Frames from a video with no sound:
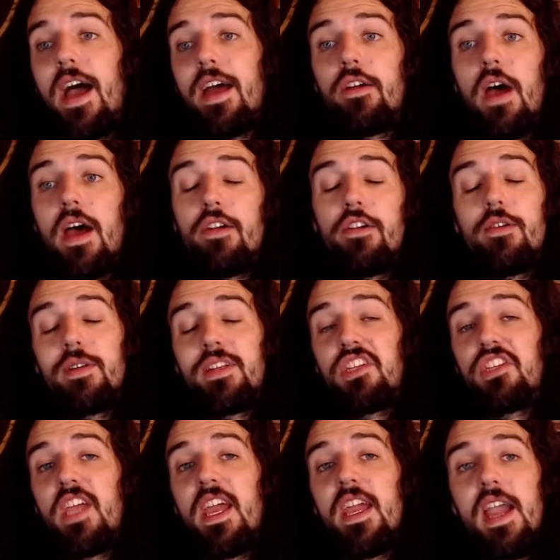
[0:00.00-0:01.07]
I don't know what to
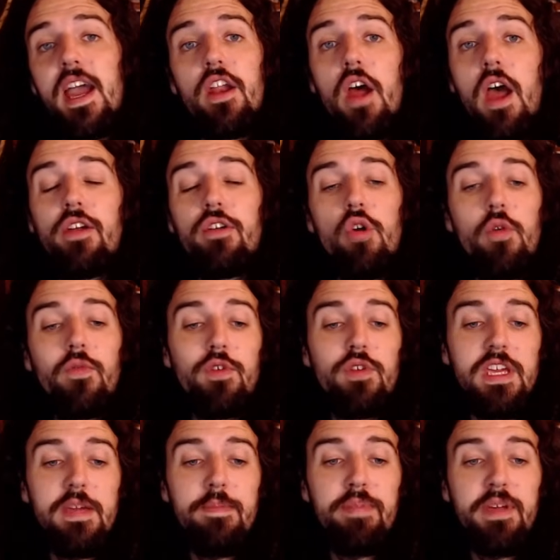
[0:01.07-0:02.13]
say. I don't know if you
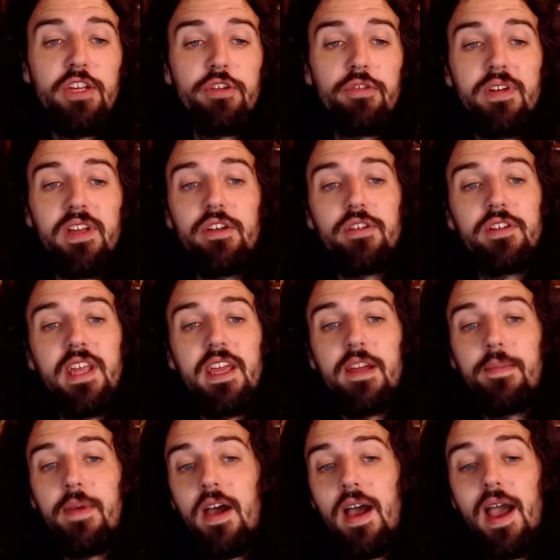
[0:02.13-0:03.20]
keep Beecher in or take
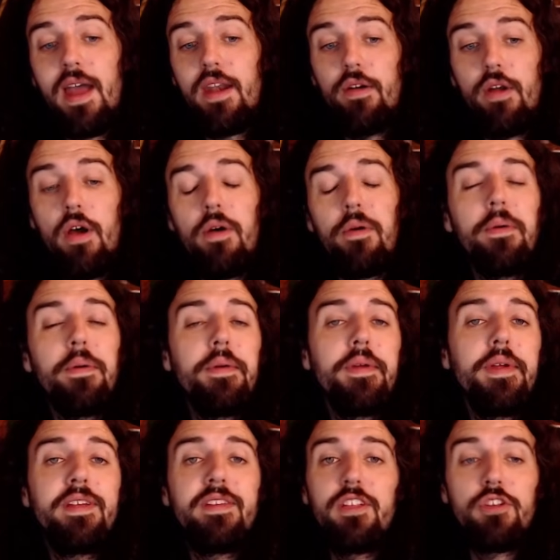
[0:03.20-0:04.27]
him out. I don't know.
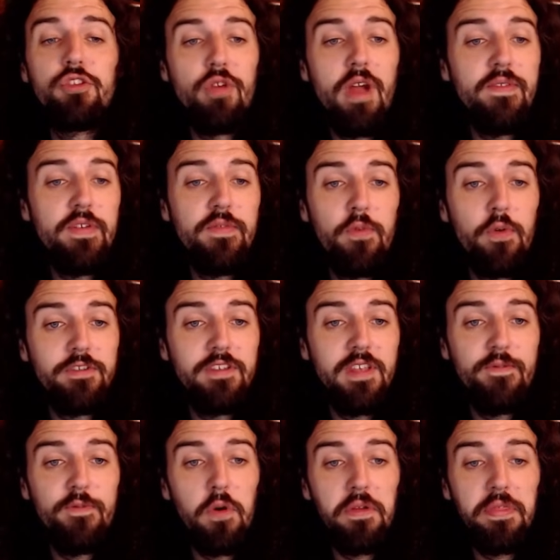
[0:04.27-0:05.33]
Is he the driving force of
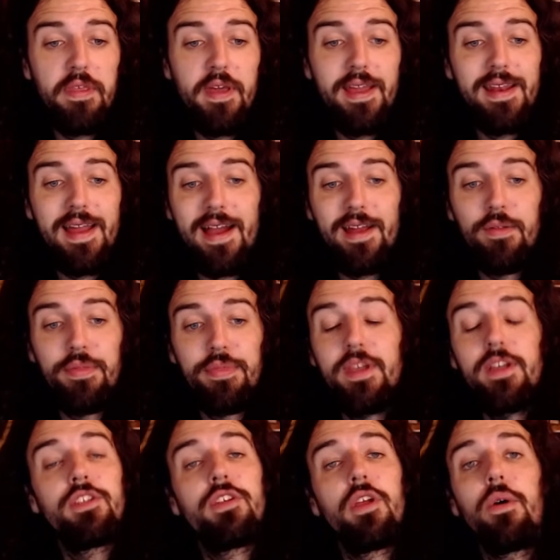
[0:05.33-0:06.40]
that fourth line? I don't
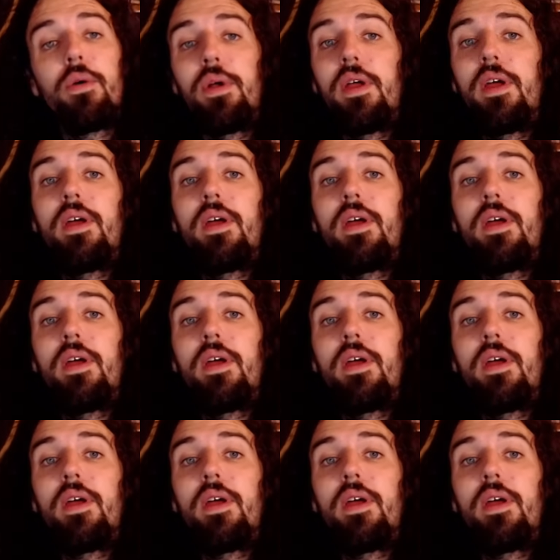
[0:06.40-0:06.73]
think so.